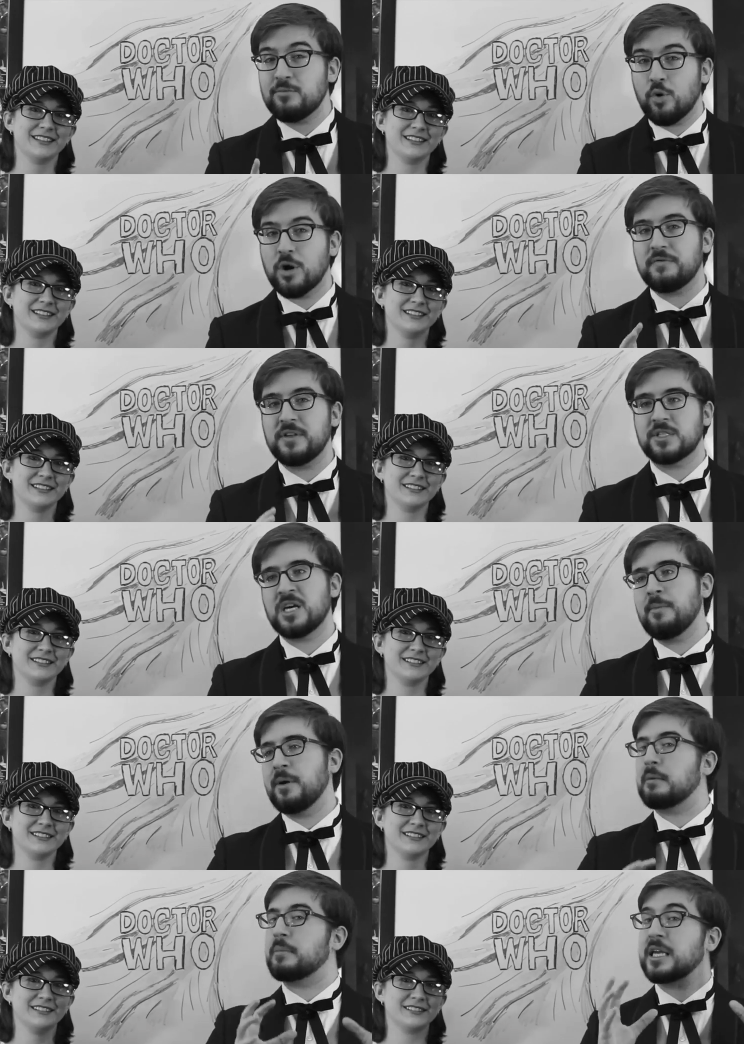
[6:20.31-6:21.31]
Speaker 1: more of these
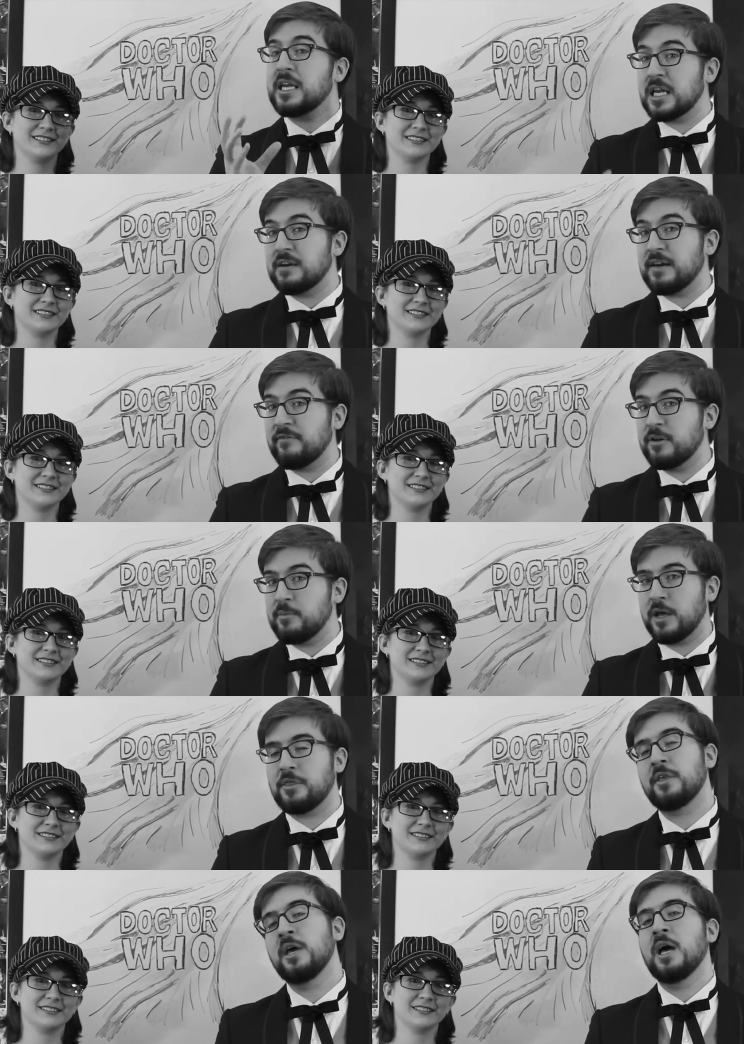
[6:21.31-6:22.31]
coming, beginning of every
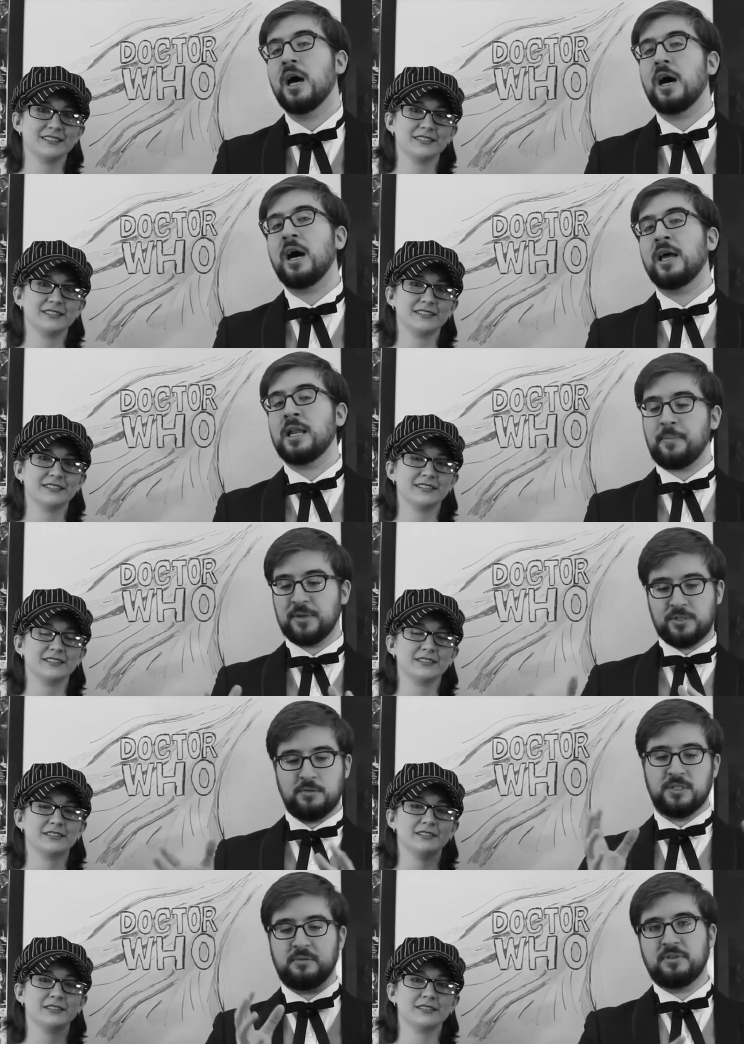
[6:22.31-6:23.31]
month, and
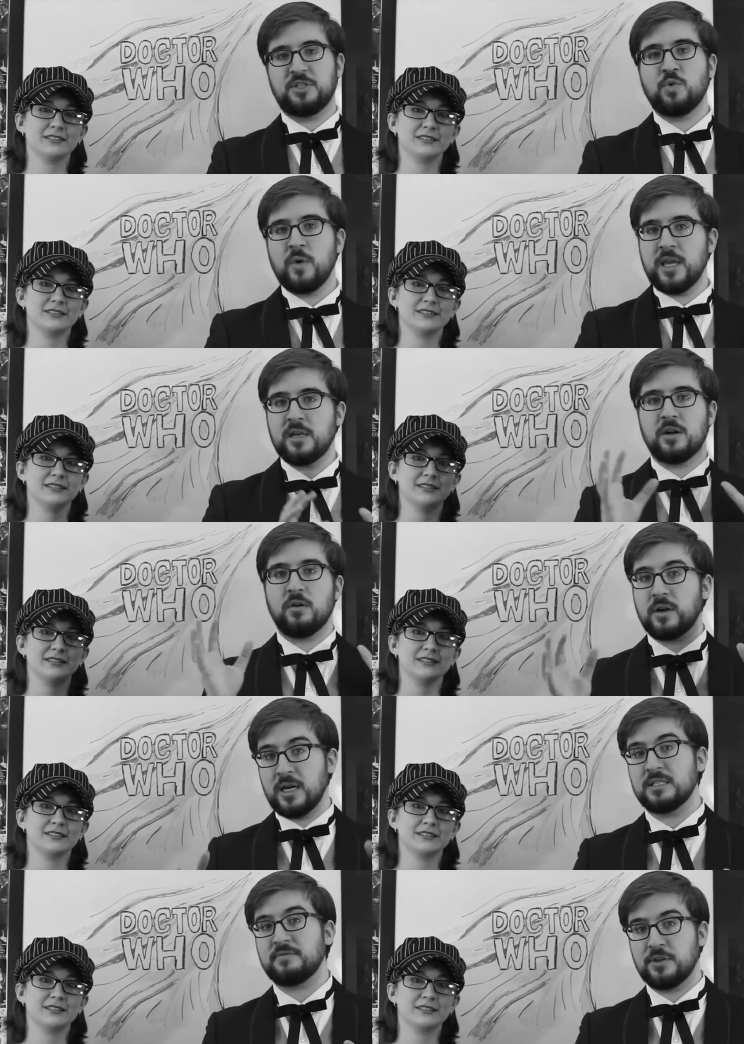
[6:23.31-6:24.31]
episodes in between, and all
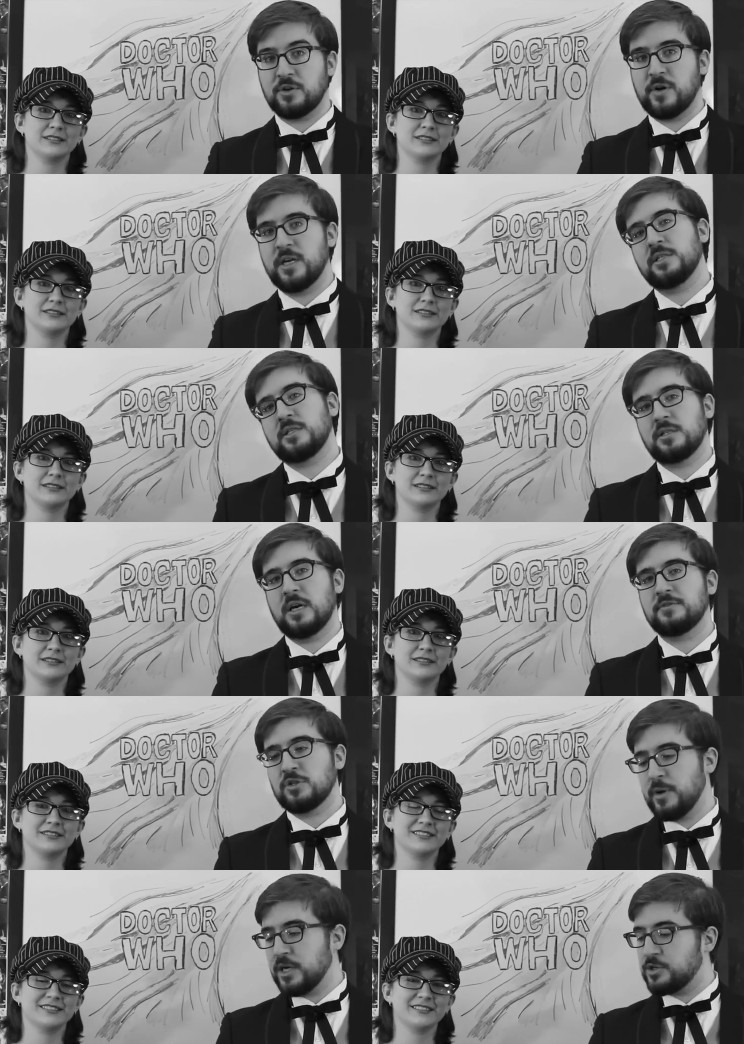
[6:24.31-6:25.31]
kinds of other crazy
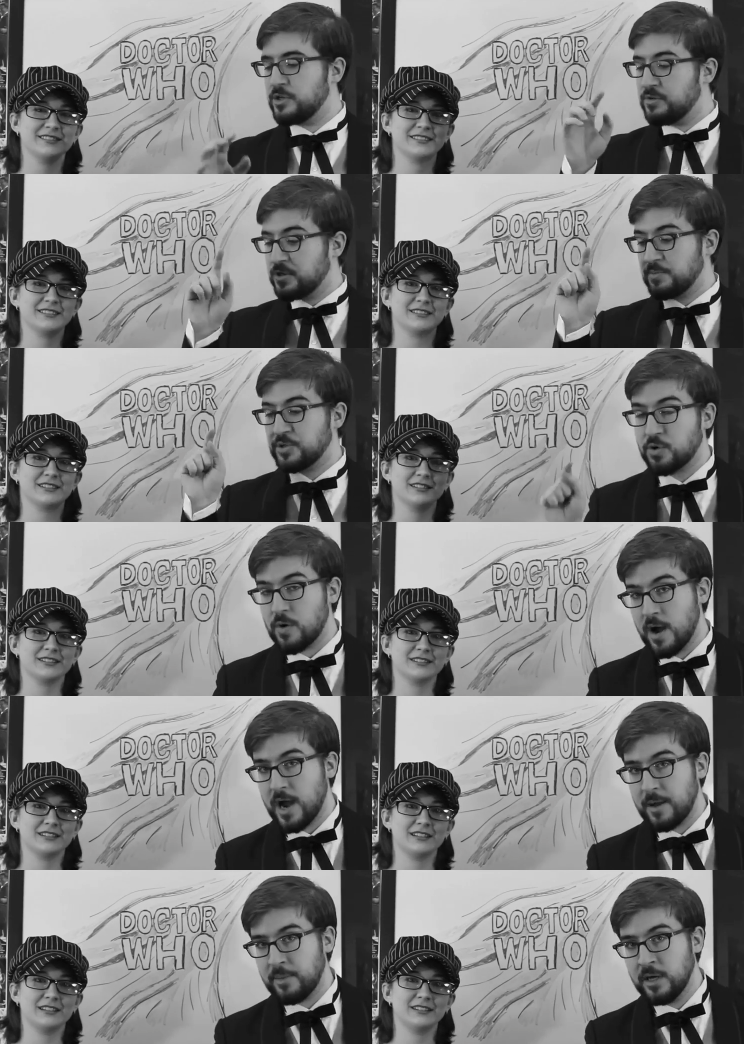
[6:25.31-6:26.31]
stuff. So make sure you
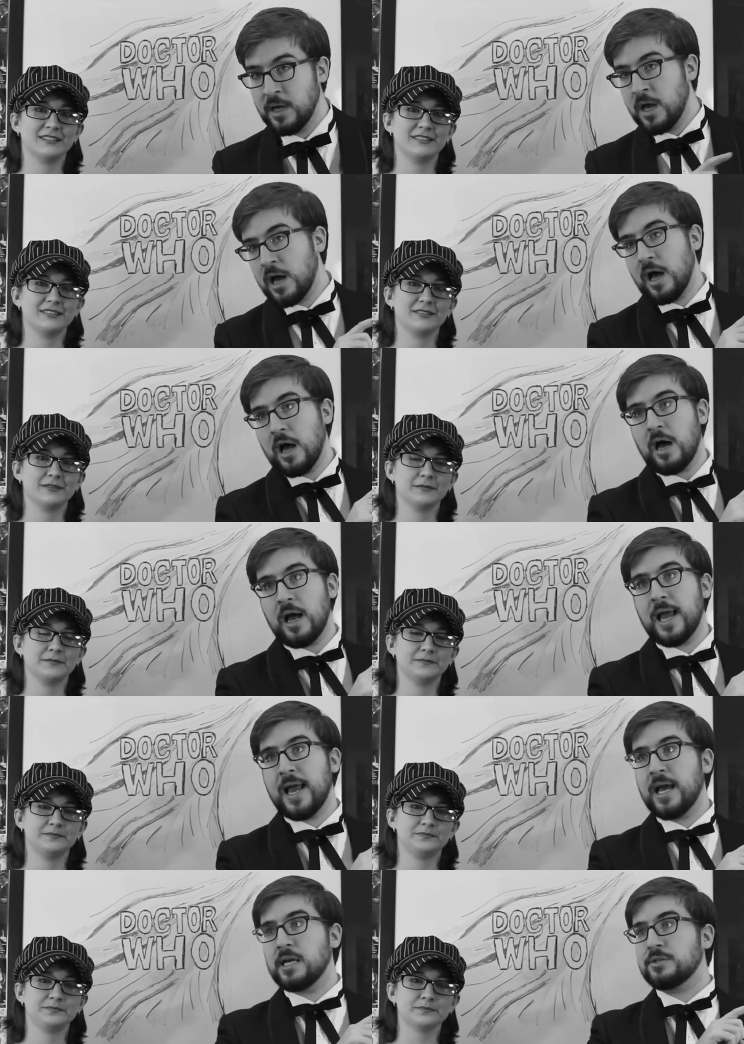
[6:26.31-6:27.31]
subscribe,
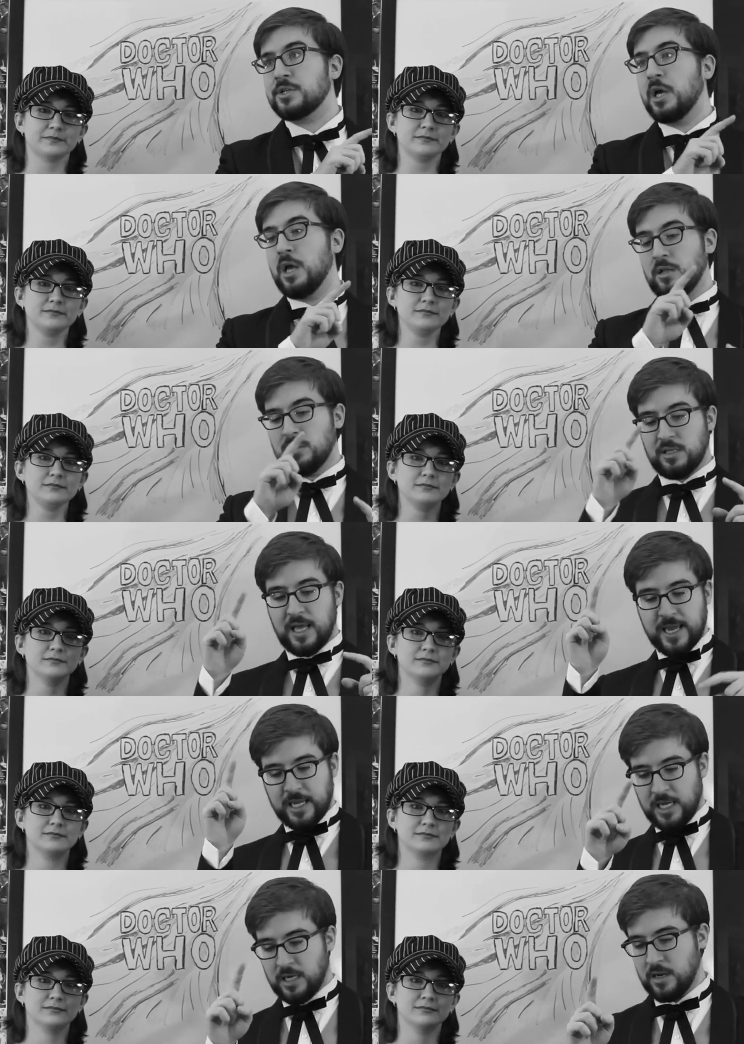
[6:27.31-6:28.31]
and
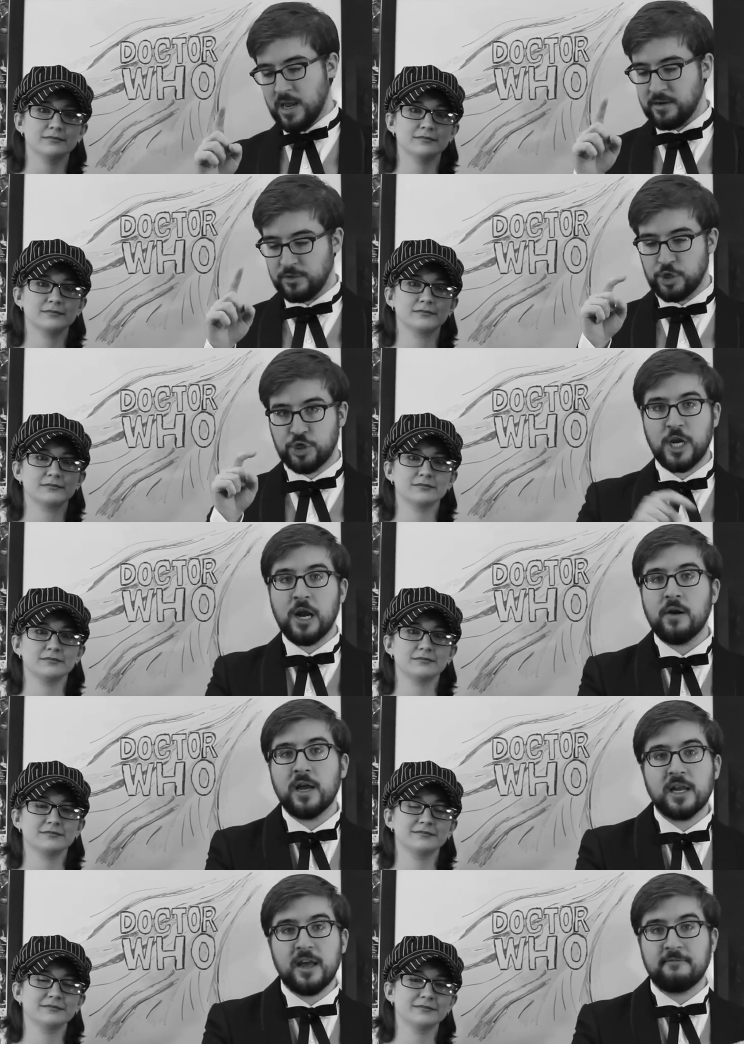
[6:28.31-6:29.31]
like it, and
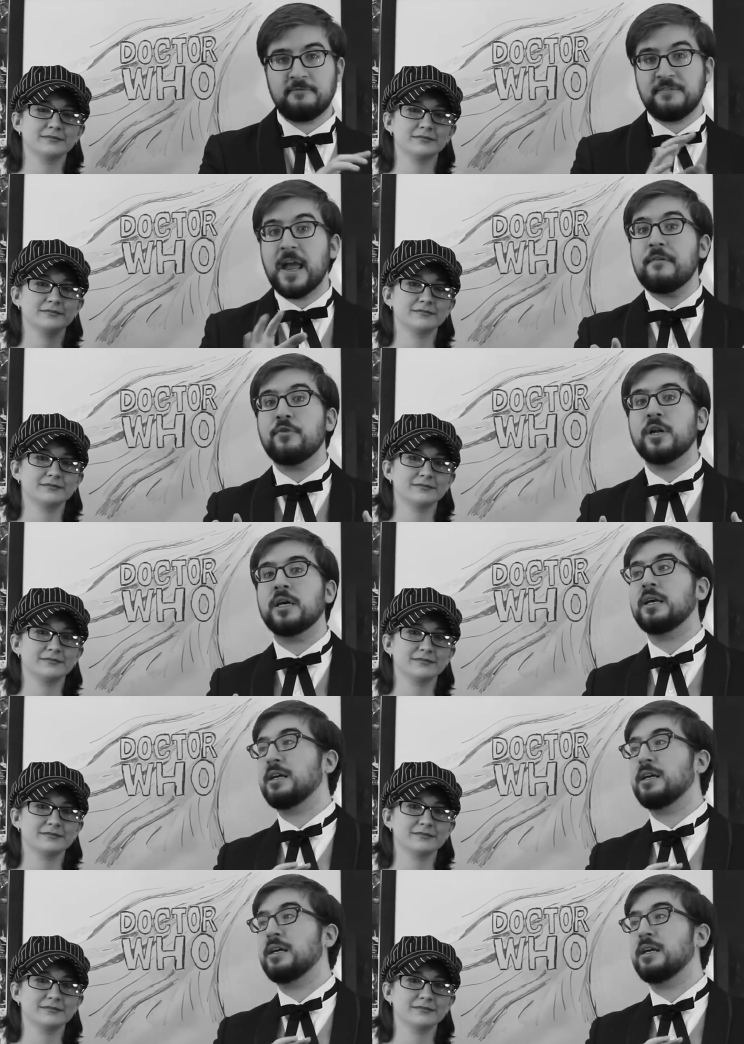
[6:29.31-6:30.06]
share it, and favorite it,